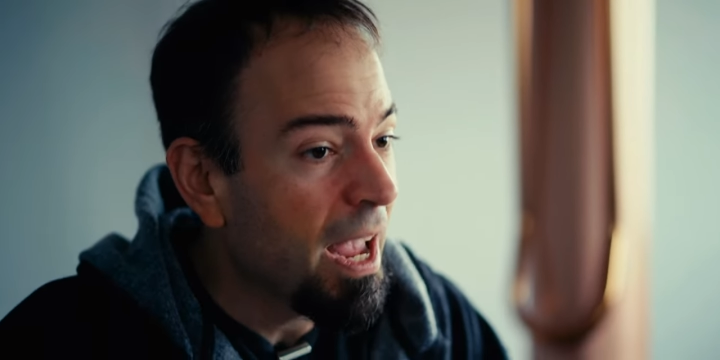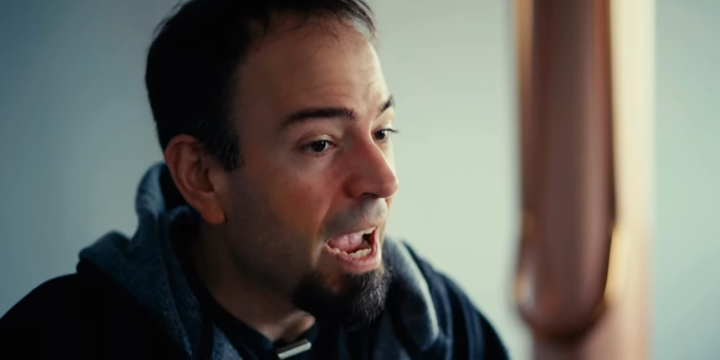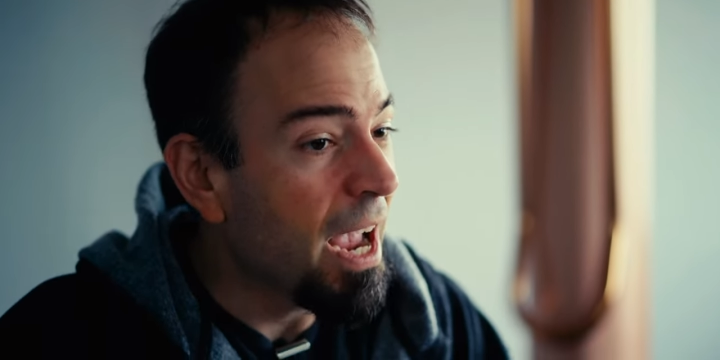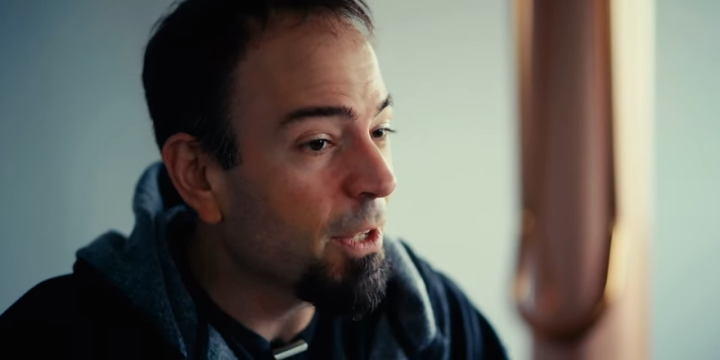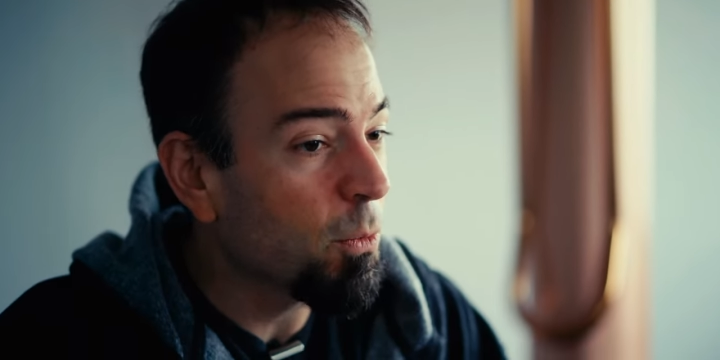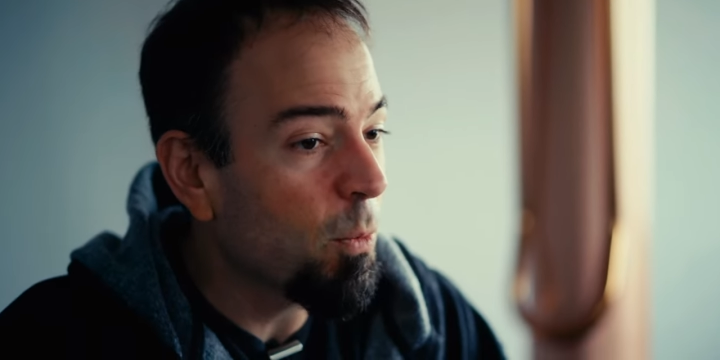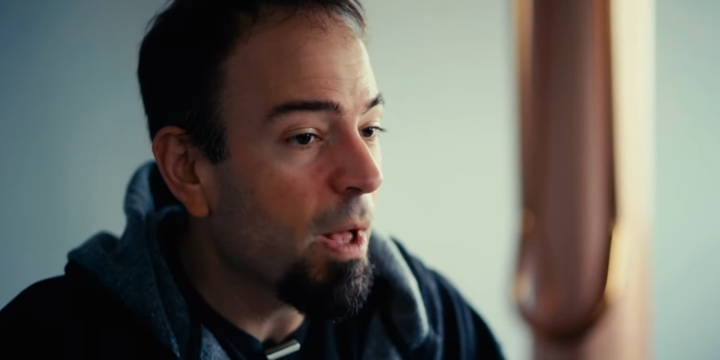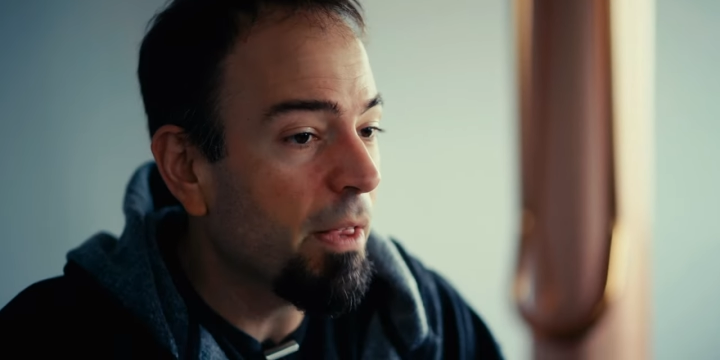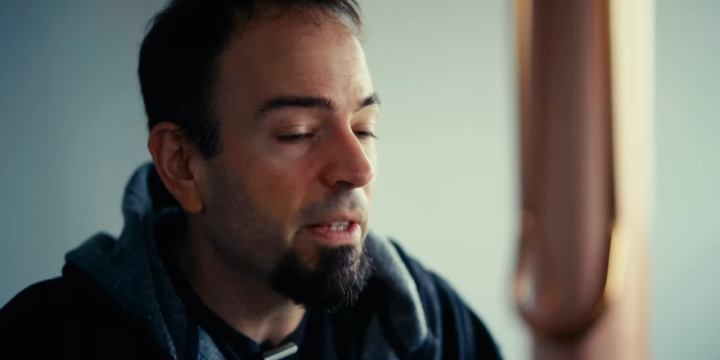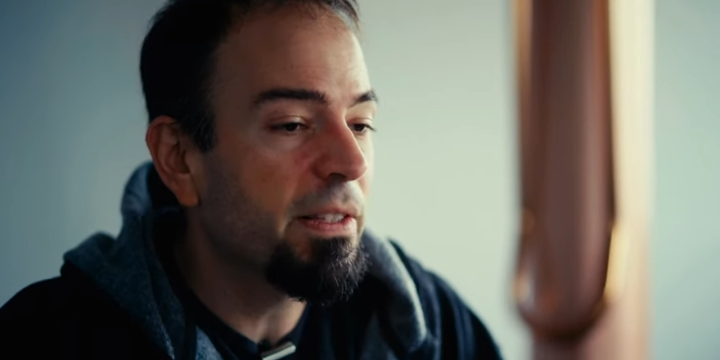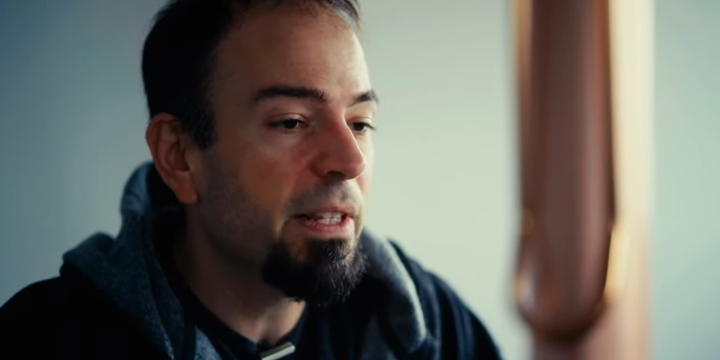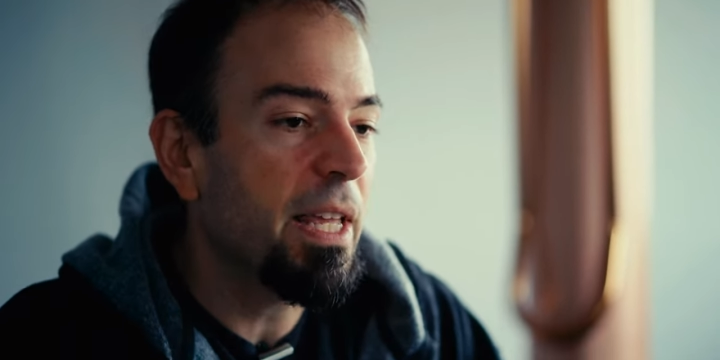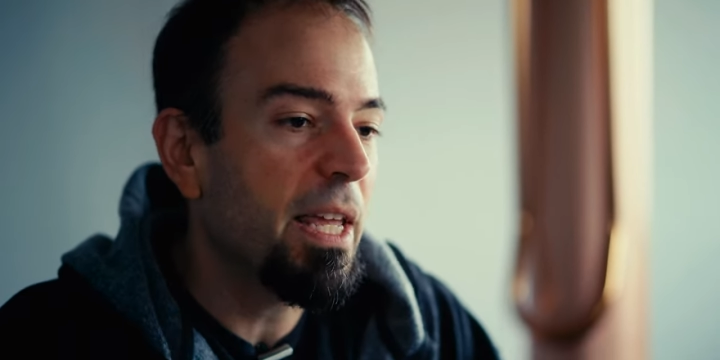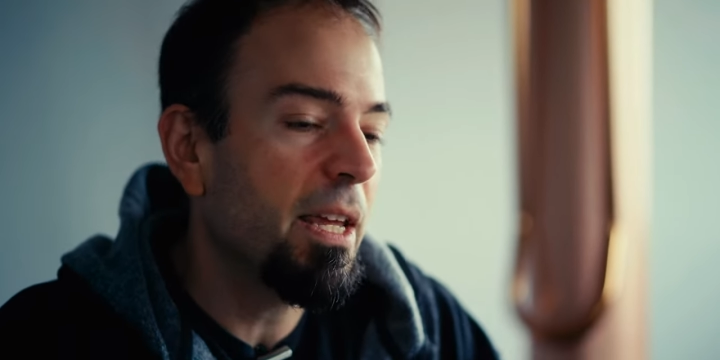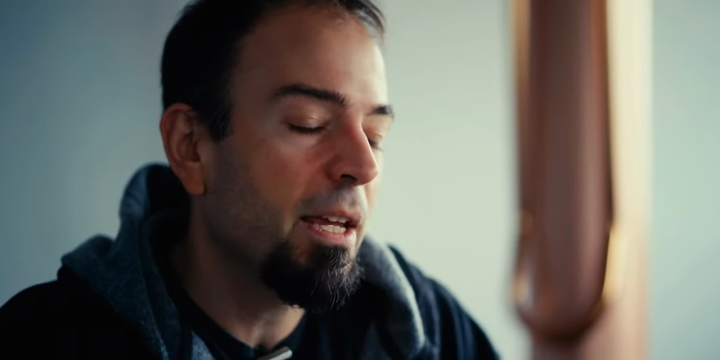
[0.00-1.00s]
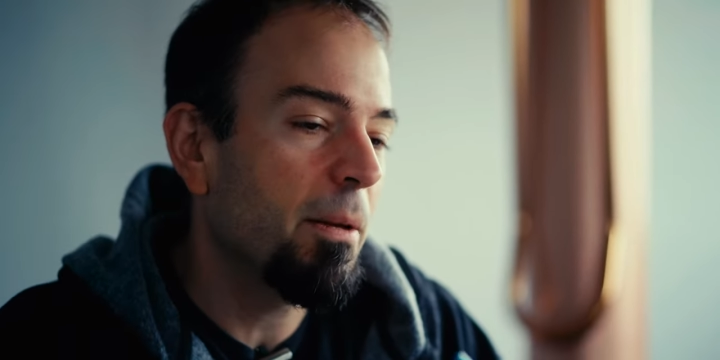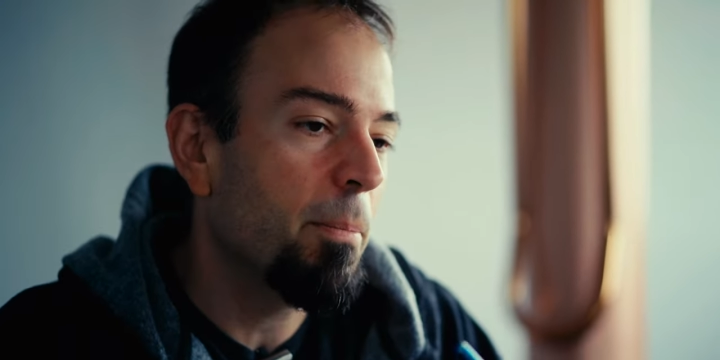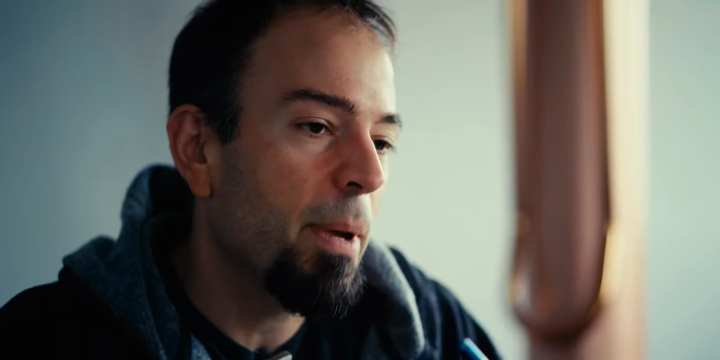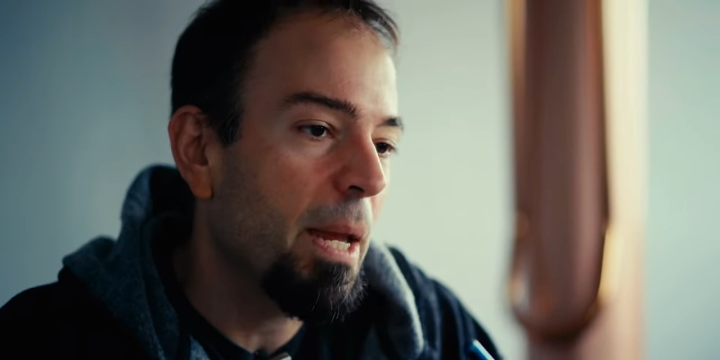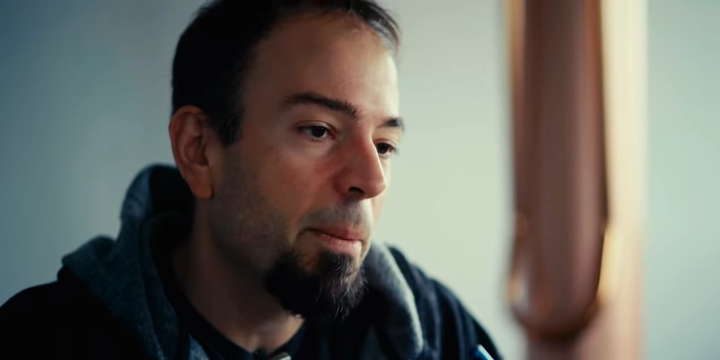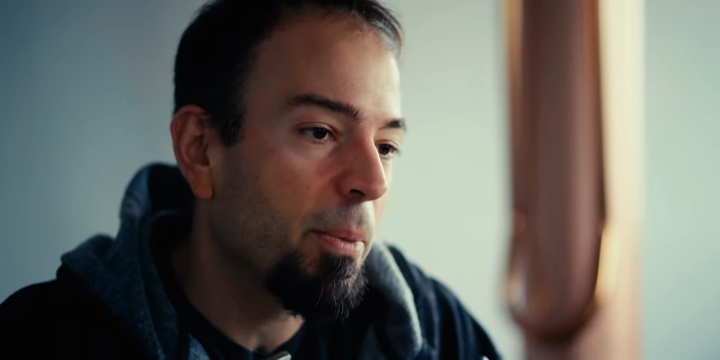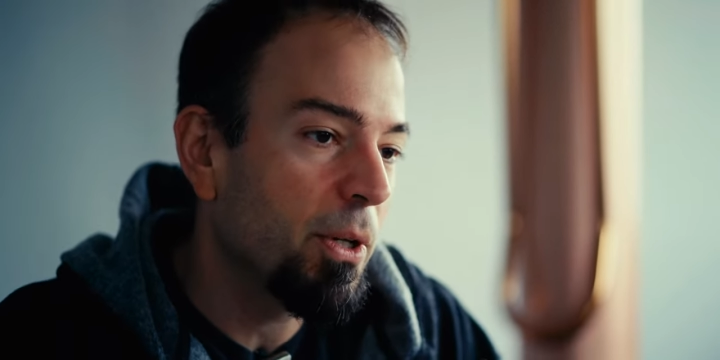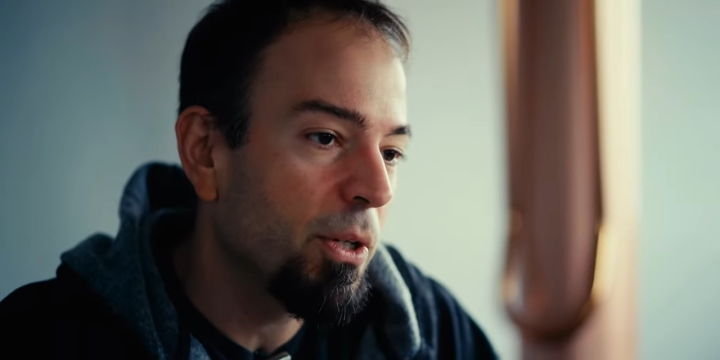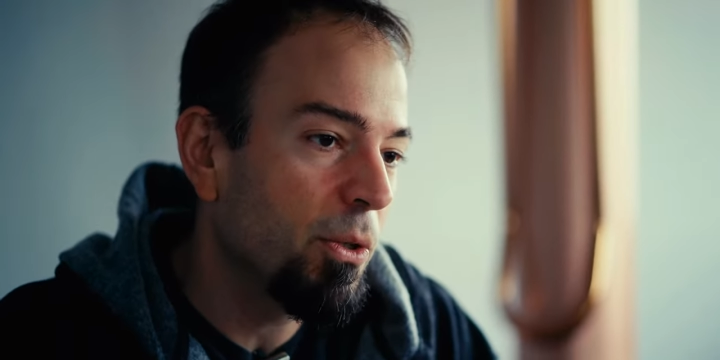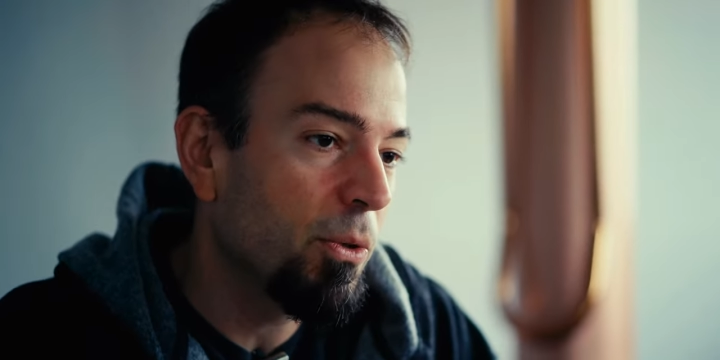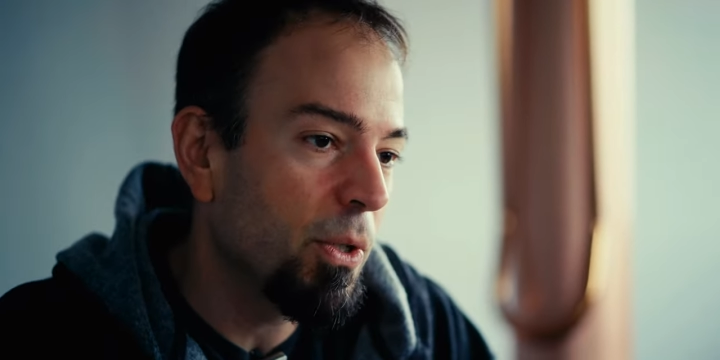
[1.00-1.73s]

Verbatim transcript: as well as the ink and paper you